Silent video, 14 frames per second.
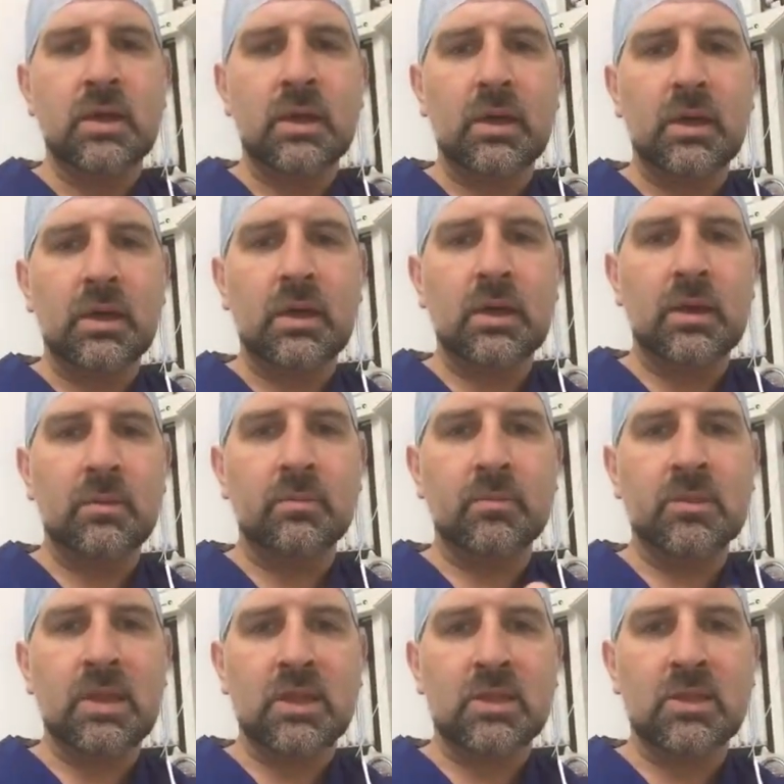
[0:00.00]
Um,
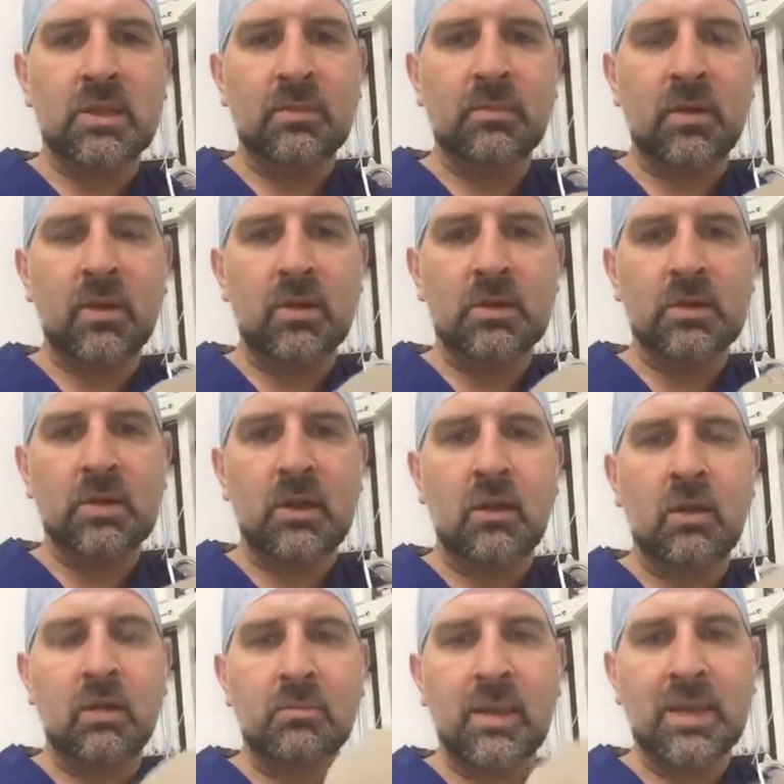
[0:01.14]
textured implants
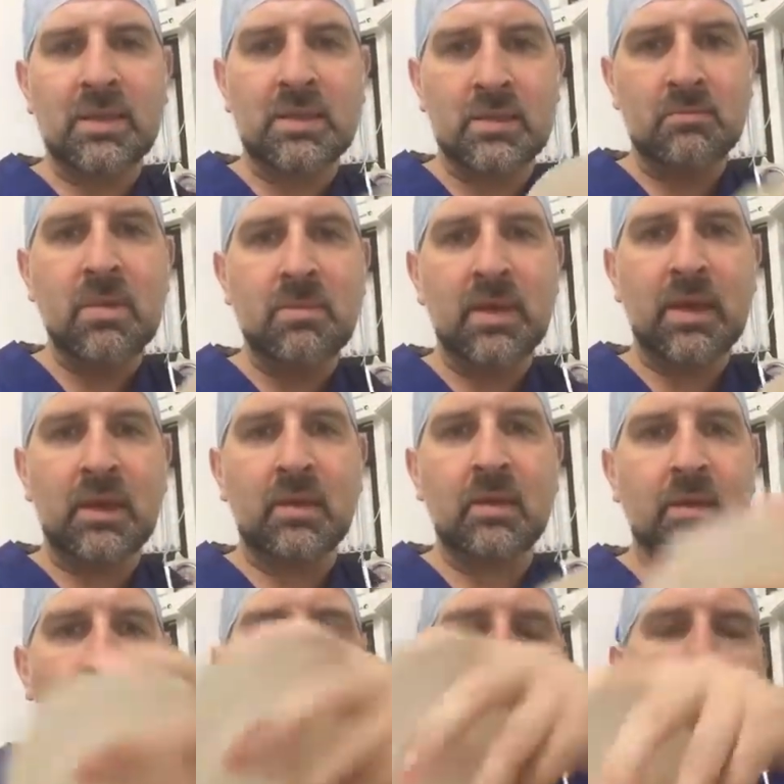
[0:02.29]
are meant to mimic,
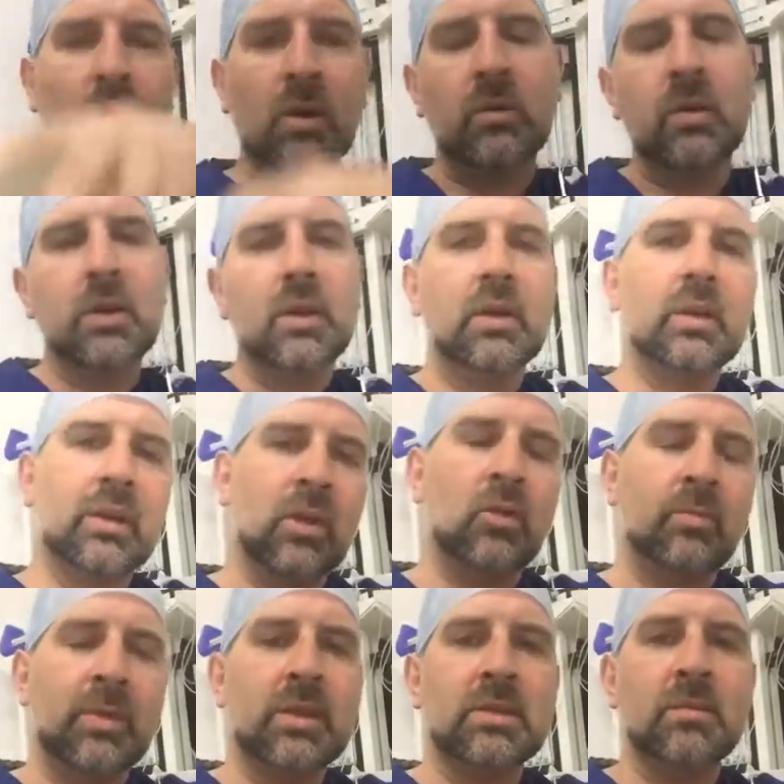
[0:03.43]
well, they're
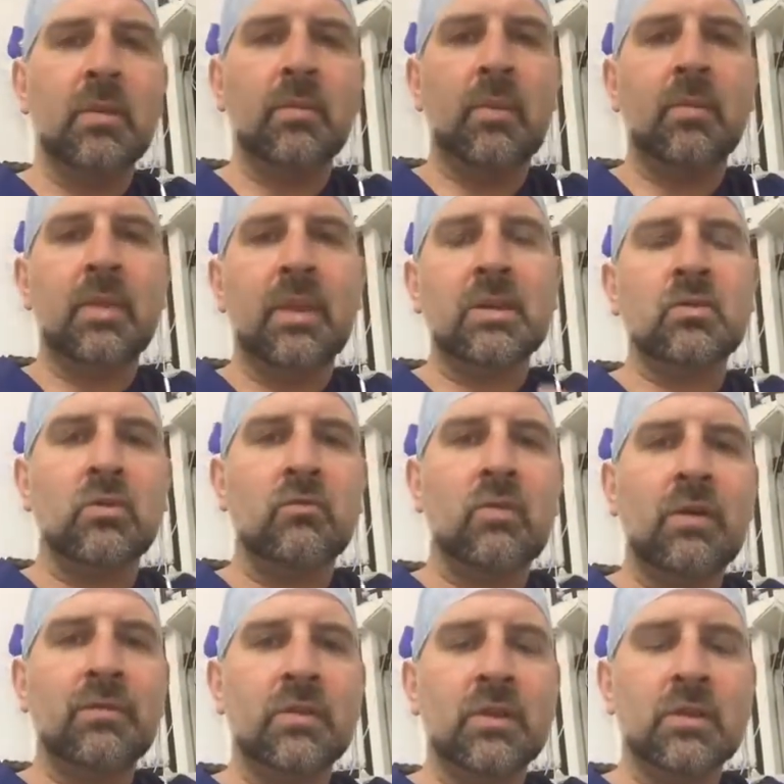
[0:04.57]
not meant to mimic, but they're sort of
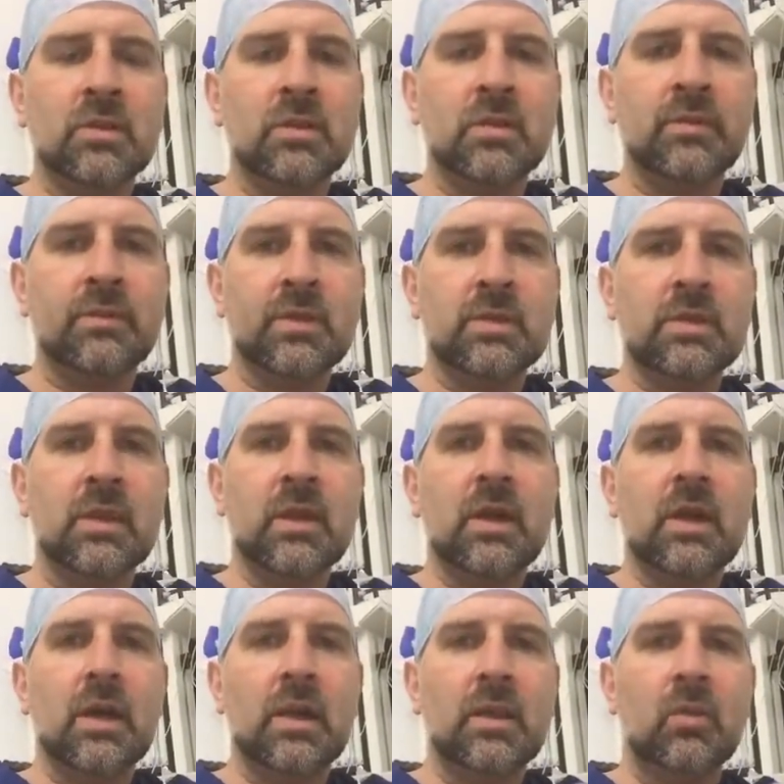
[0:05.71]
roughened the surface.
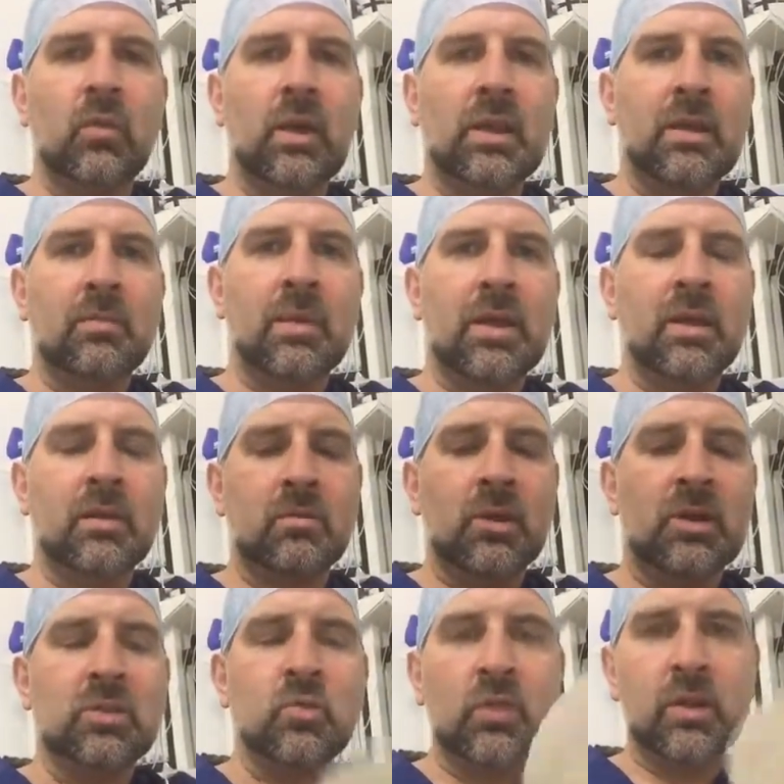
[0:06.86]
And the way they make them, at
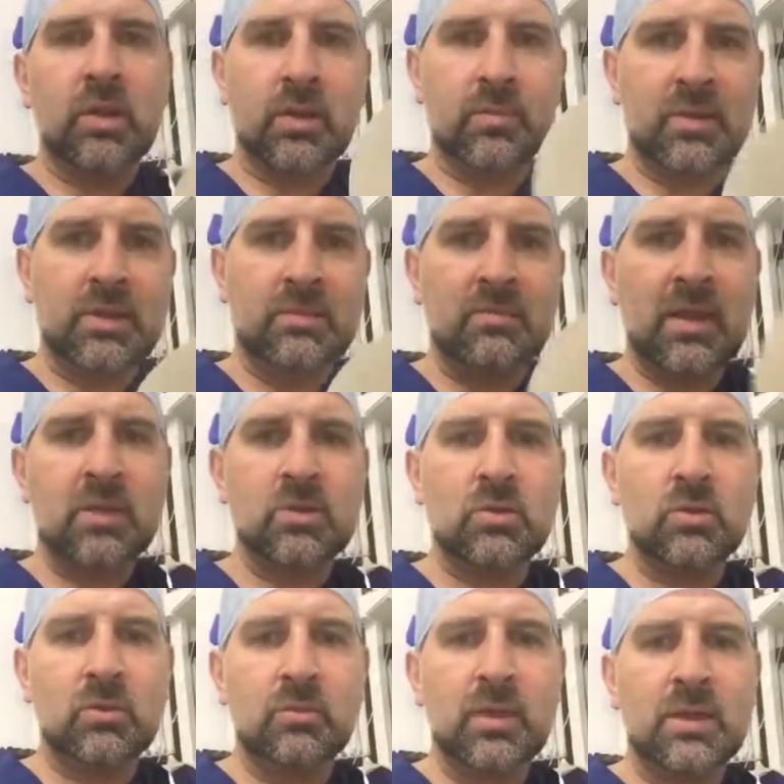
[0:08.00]
least one of the companies,
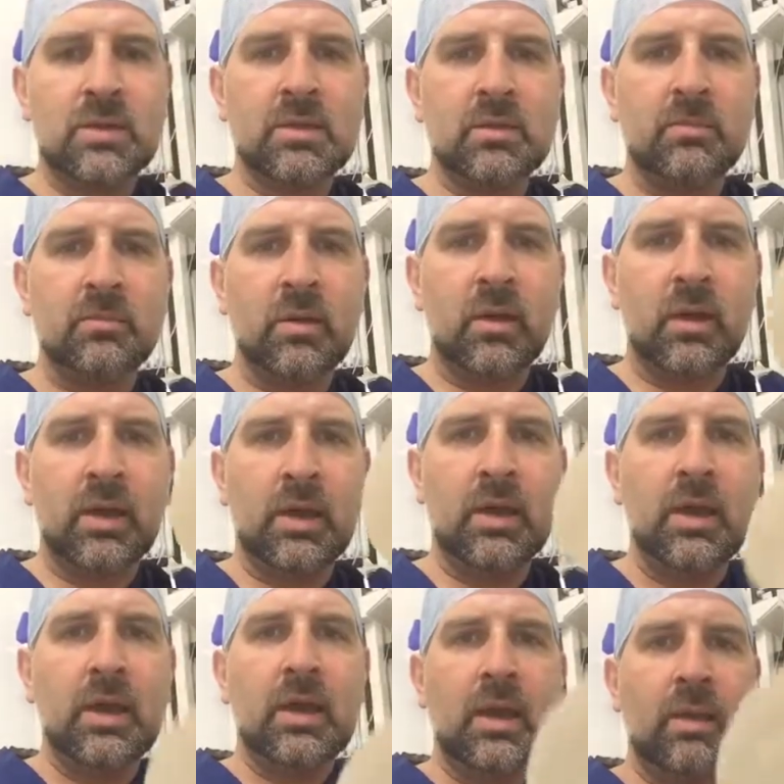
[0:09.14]
Mentor, makes them by
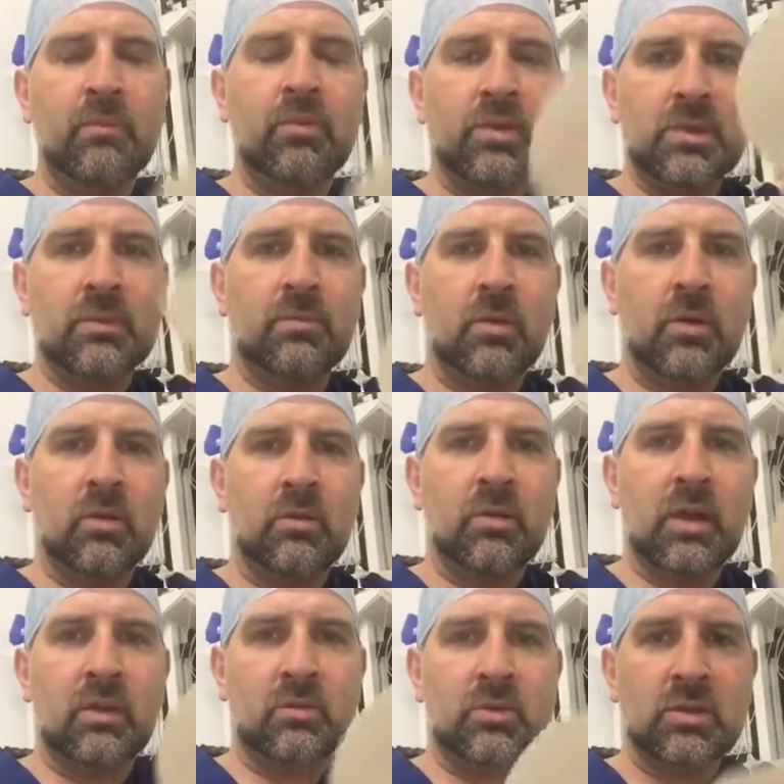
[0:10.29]
imprinting
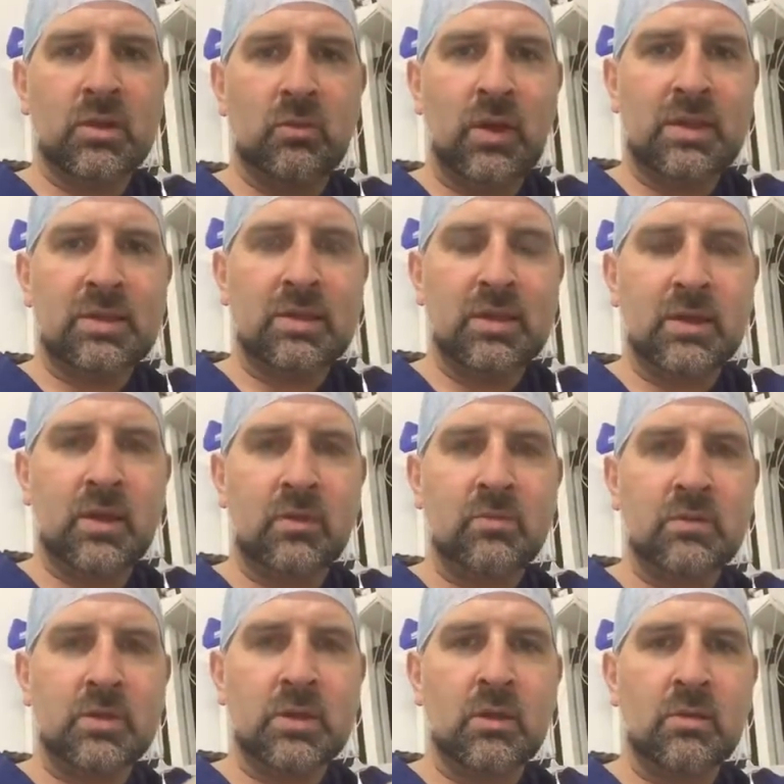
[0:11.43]
polyurethane onto the wet silicone.
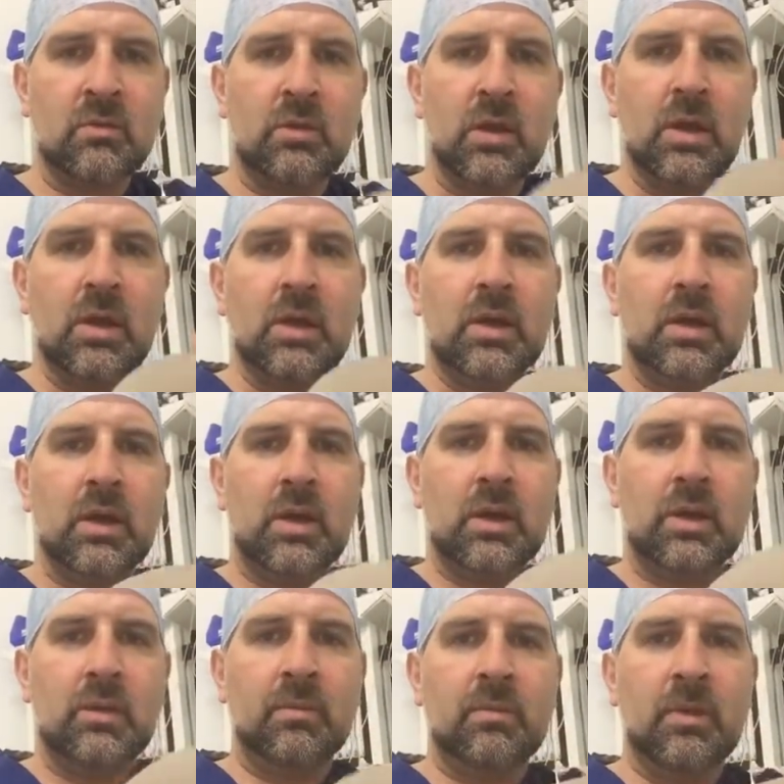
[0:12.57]
So uh,
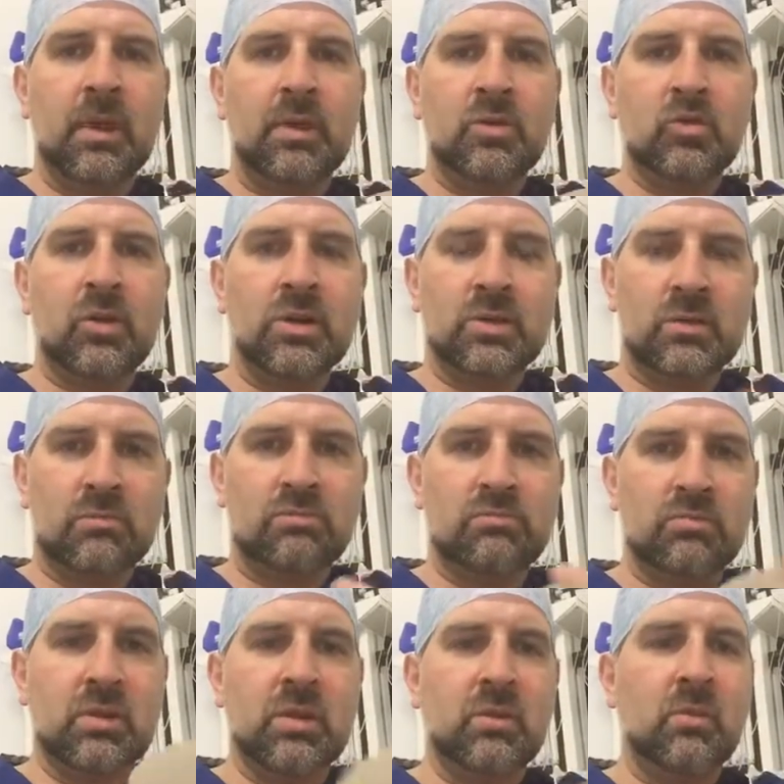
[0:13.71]
they're trying to,
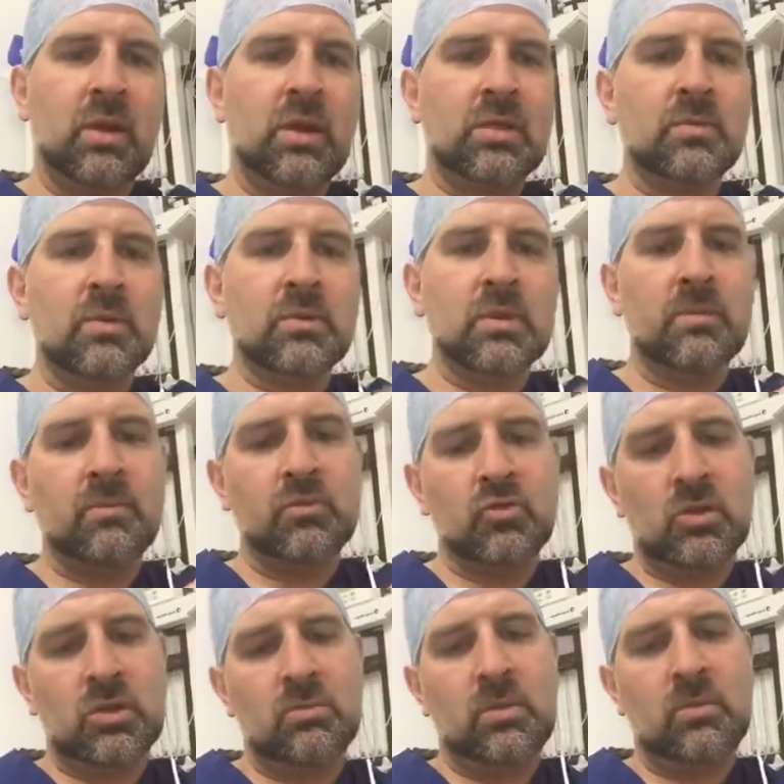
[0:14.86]
in a way, I suppose they're um,
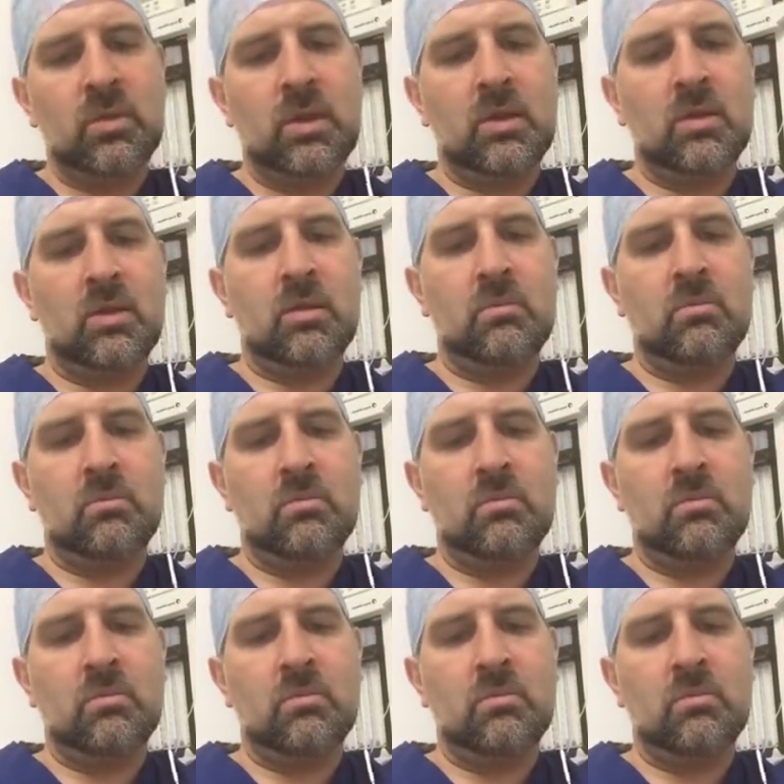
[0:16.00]
trying to mimic um,